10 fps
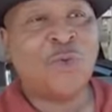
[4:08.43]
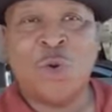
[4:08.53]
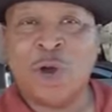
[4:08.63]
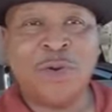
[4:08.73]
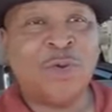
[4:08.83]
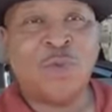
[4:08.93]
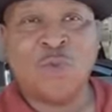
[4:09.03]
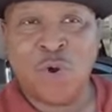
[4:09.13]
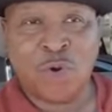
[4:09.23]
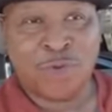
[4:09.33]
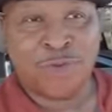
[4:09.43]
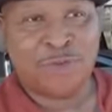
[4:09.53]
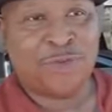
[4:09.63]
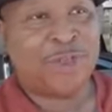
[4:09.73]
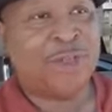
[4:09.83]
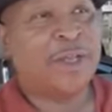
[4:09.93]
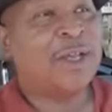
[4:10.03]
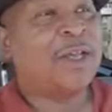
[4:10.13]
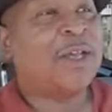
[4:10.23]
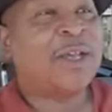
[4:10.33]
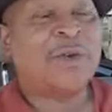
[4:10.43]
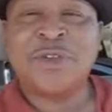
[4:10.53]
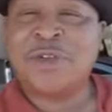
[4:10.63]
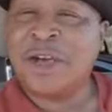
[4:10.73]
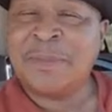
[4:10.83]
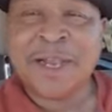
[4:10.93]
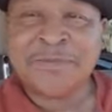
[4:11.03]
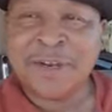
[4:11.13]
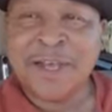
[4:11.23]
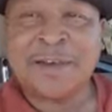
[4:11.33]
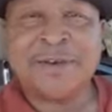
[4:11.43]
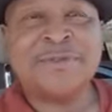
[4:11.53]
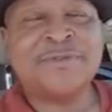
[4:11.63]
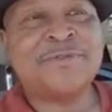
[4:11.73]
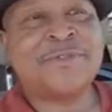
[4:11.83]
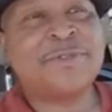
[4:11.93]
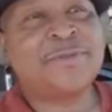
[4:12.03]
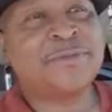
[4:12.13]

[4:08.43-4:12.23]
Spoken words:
what works. When you come out of love,